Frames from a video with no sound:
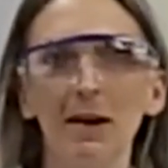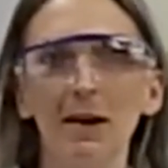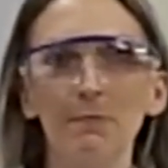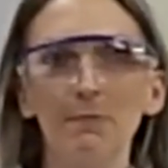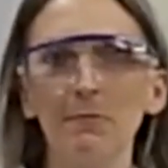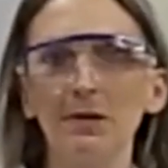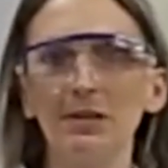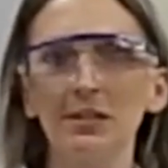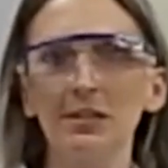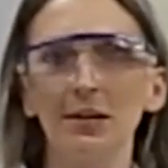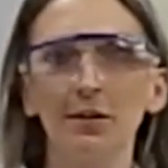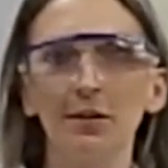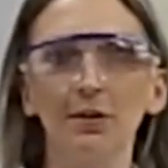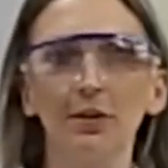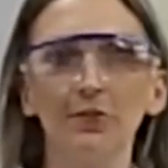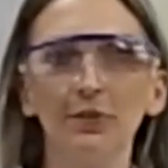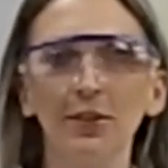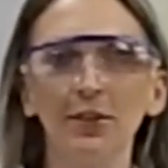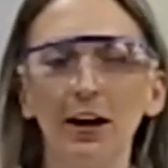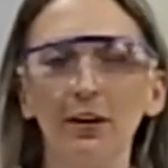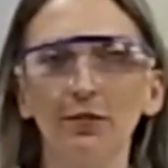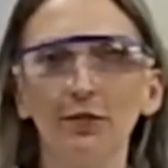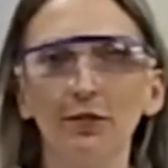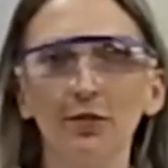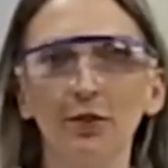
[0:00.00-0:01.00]
to make
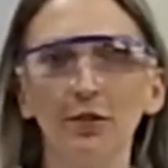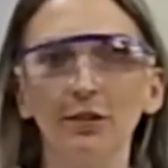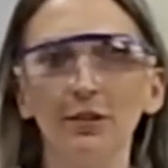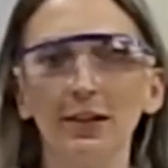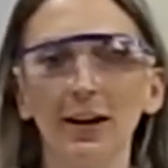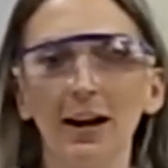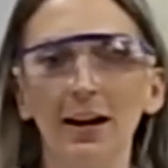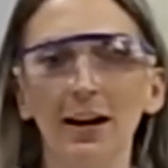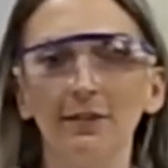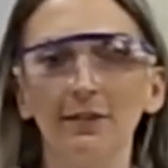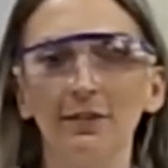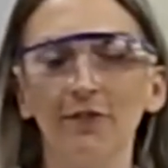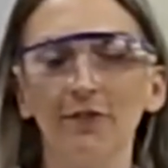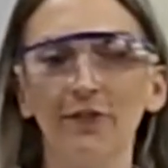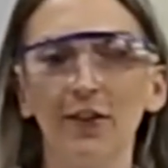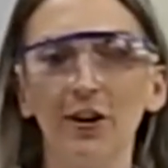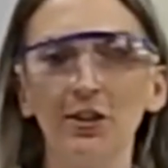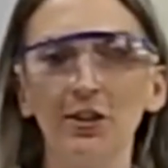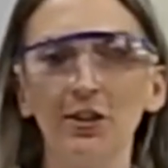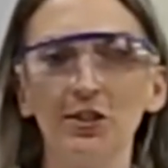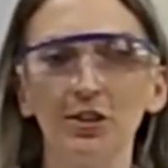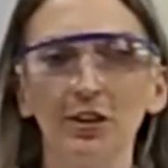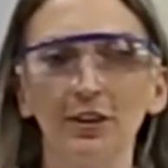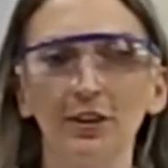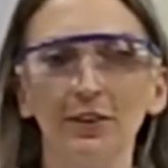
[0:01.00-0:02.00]
materials have certain kinds
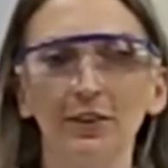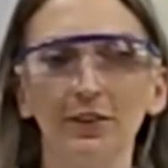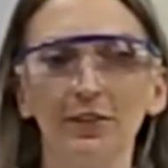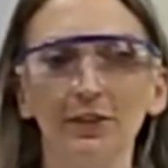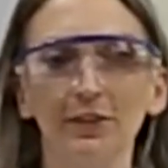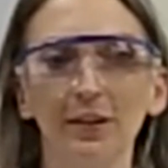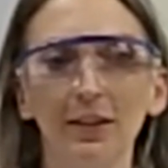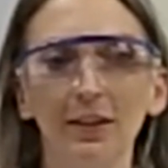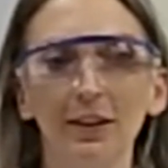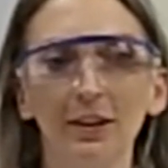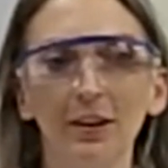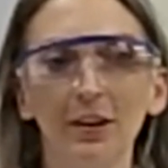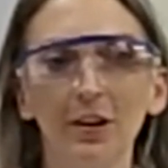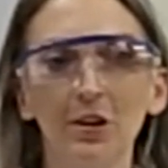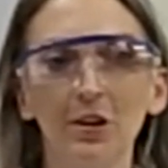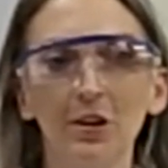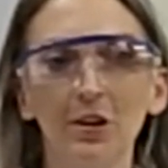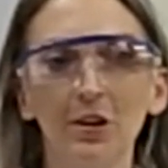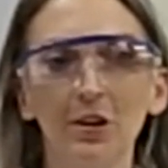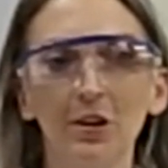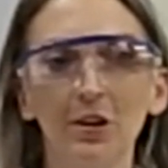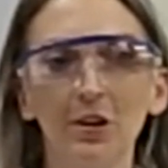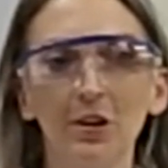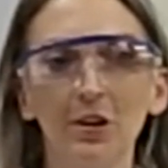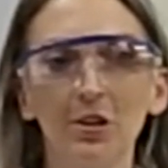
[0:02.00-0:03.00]
of functions.
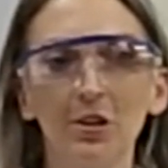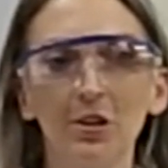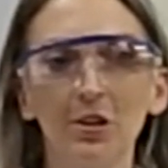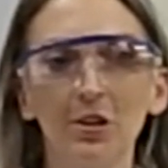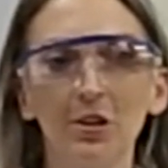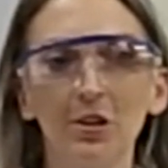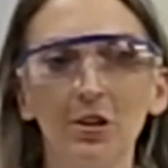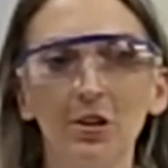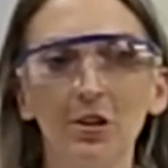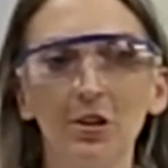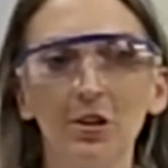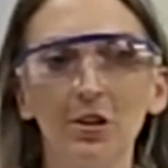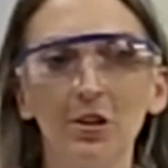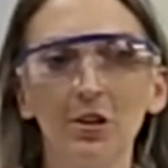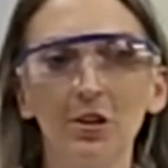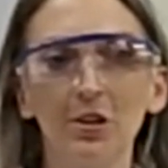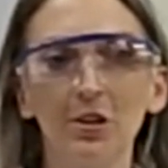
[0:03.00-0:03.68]
So